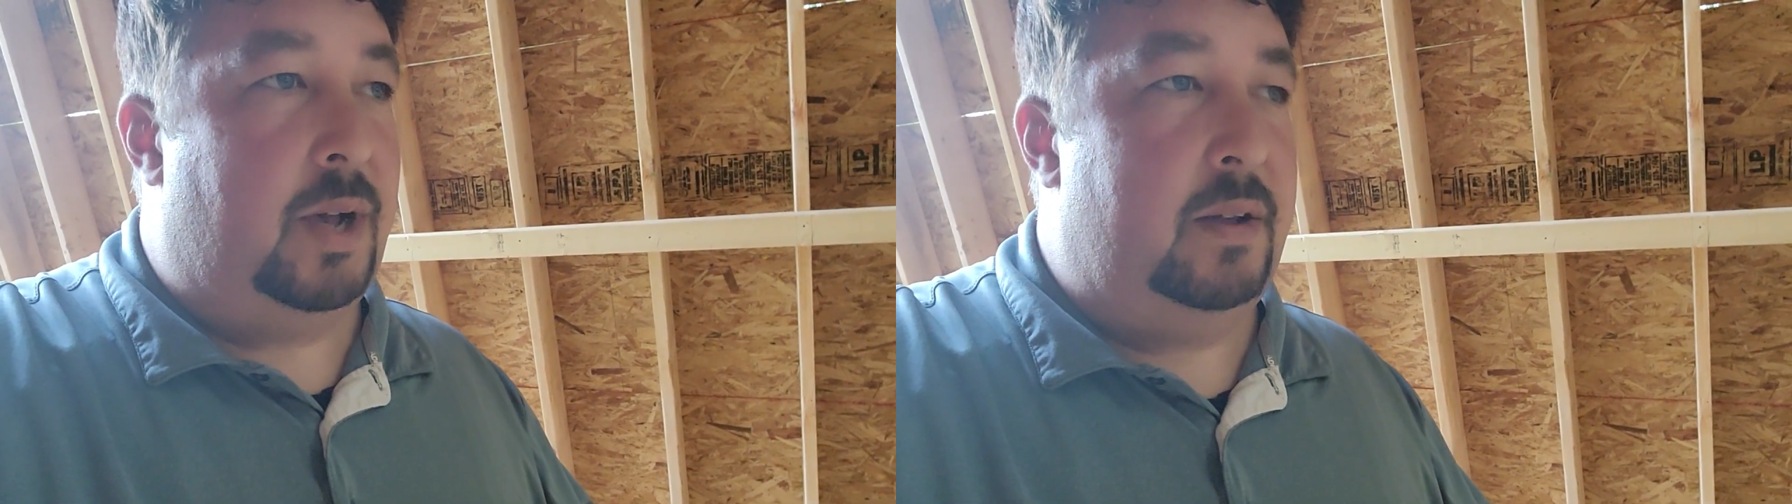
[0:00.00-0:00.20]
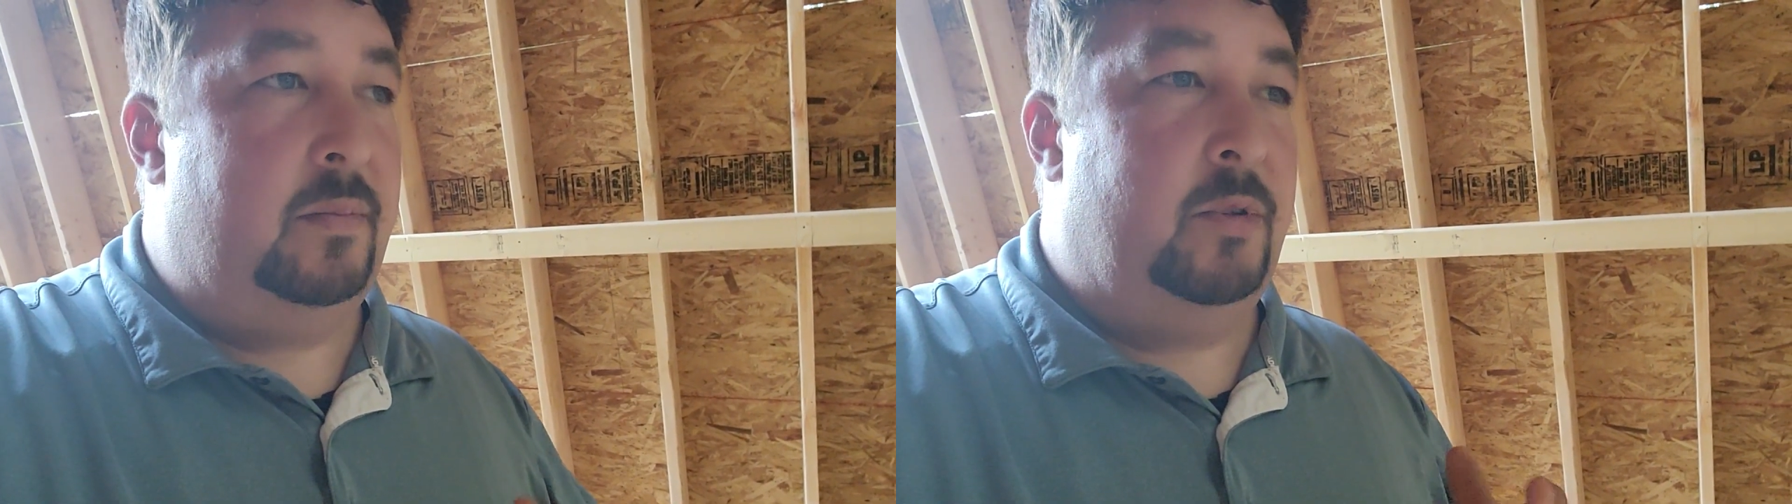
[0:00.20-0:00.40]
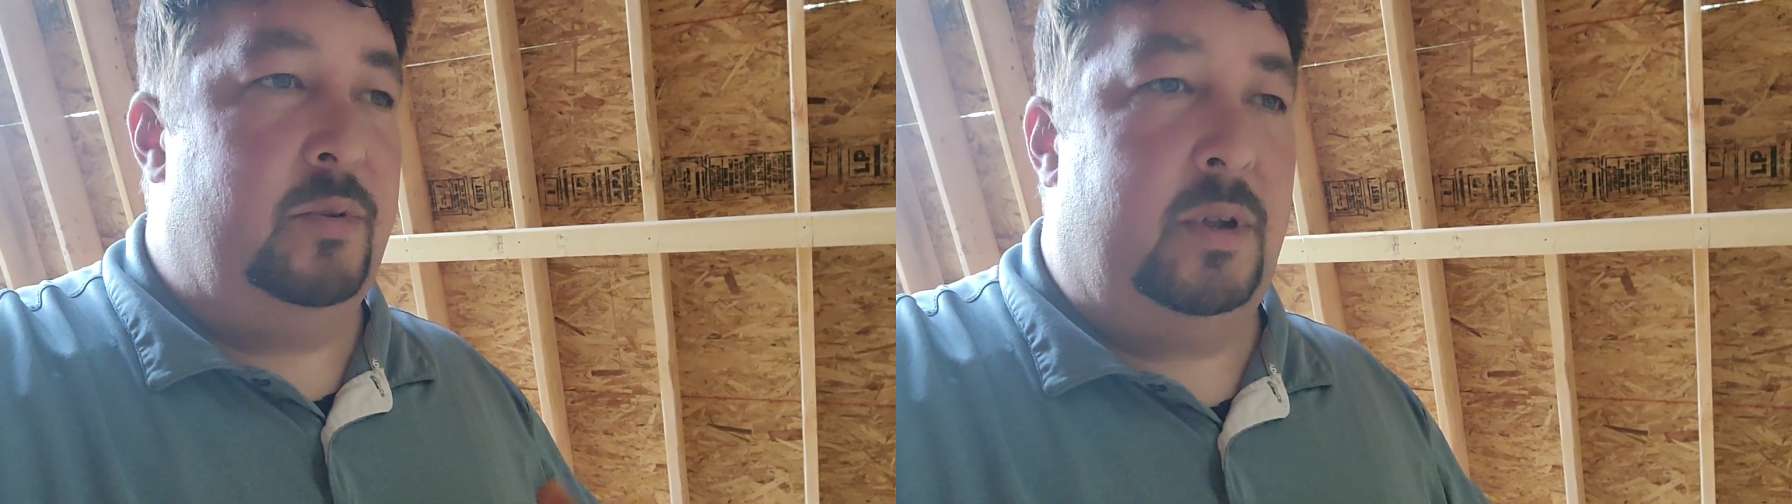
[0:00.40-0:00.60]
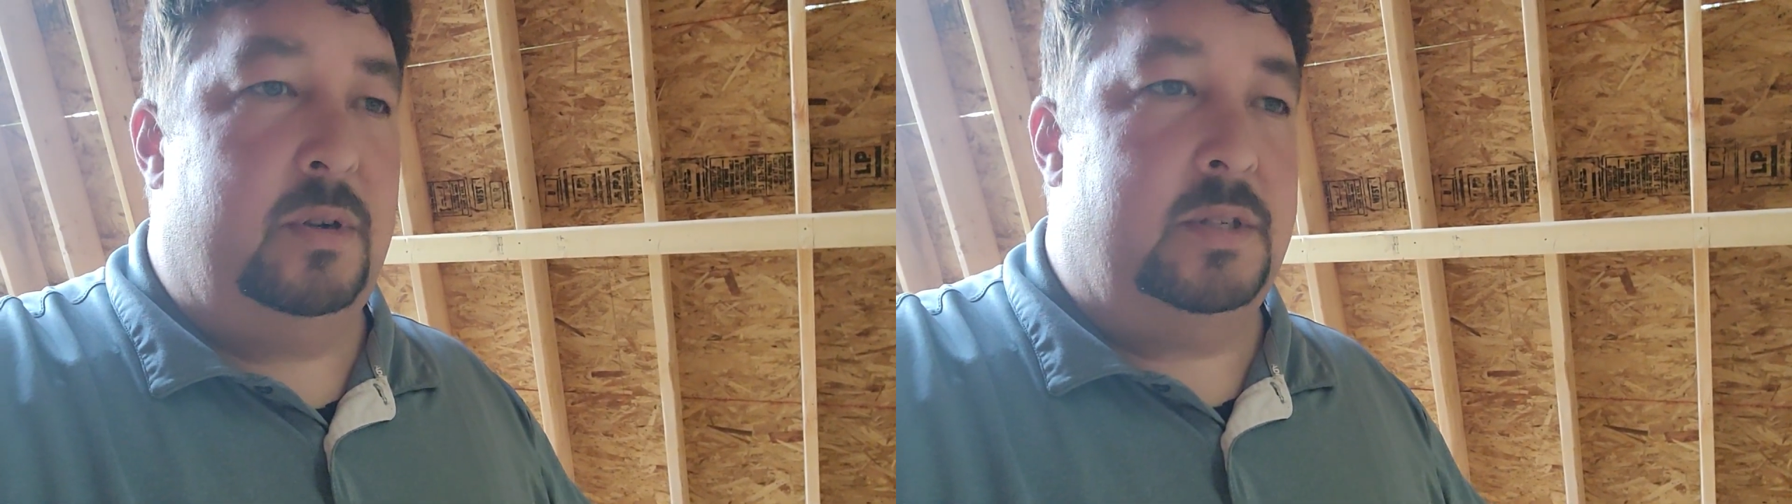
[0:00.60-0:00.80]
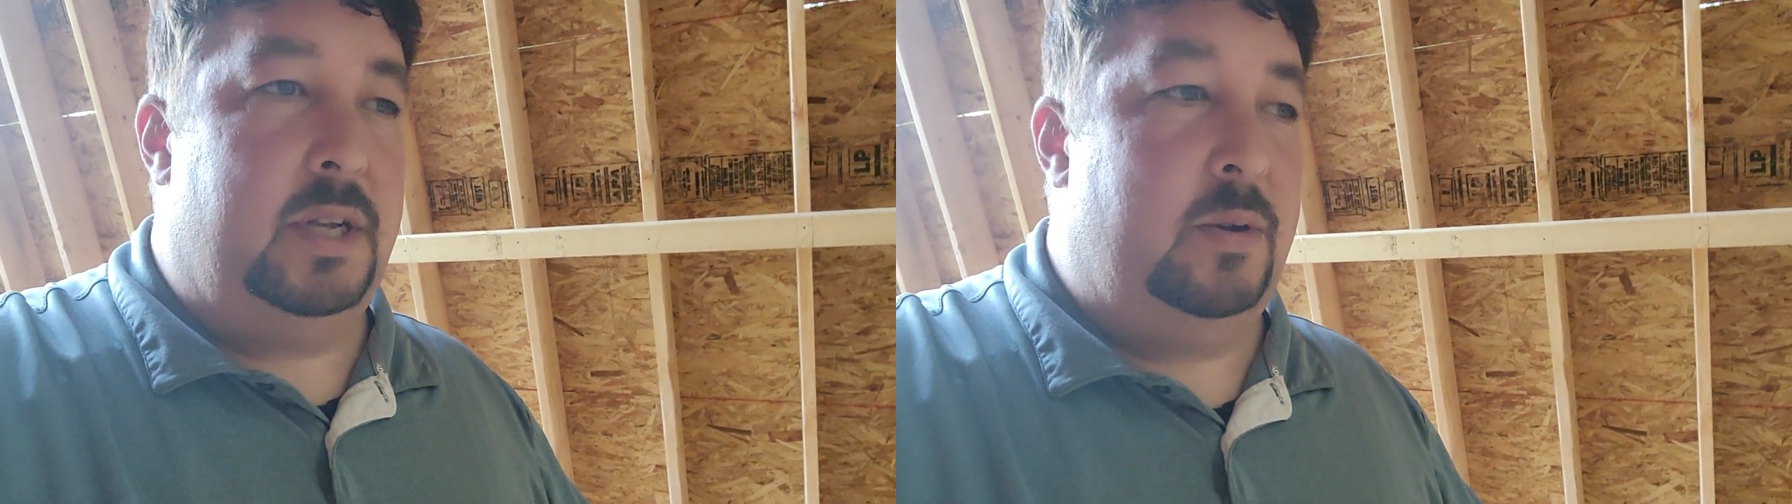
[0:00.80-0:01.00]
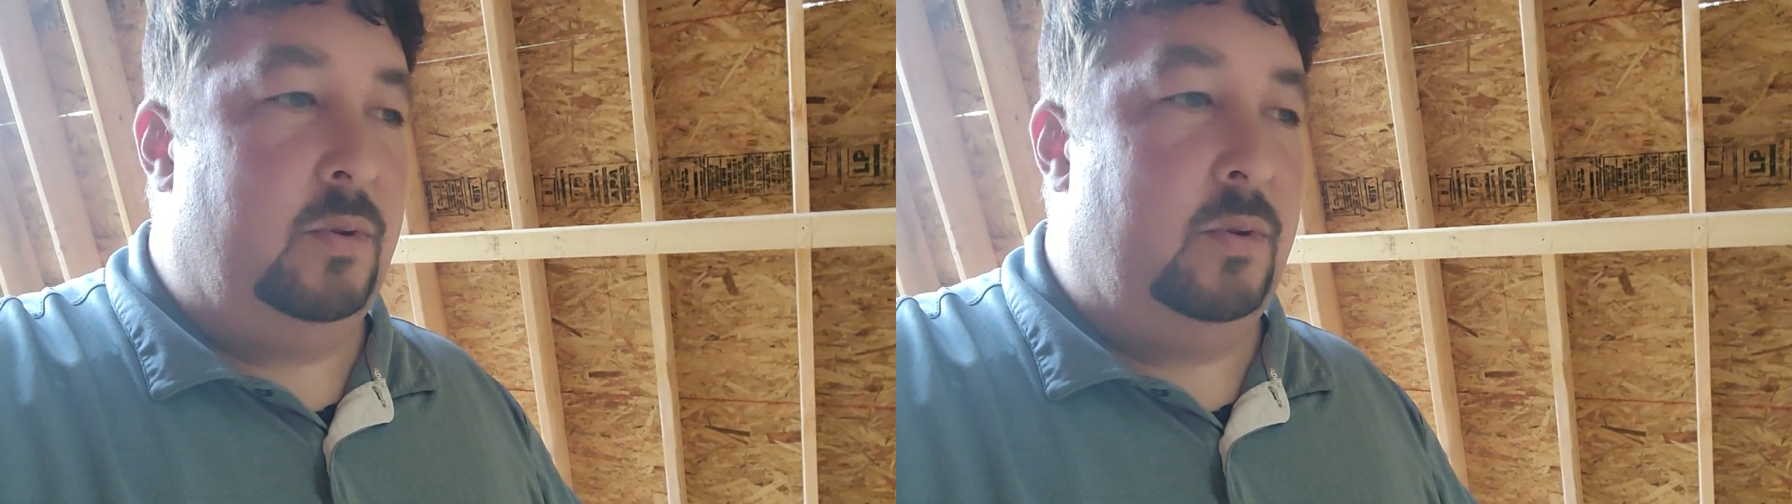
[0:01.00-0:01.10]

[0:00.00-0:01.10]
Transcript: I'll have him through Thursday.